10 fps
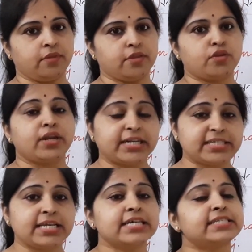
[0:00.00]
So let's
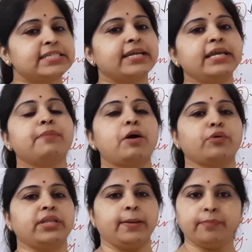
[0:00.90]
study about
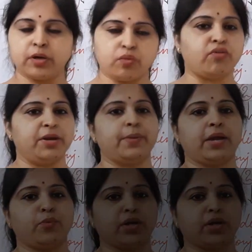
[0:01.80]
them one by one.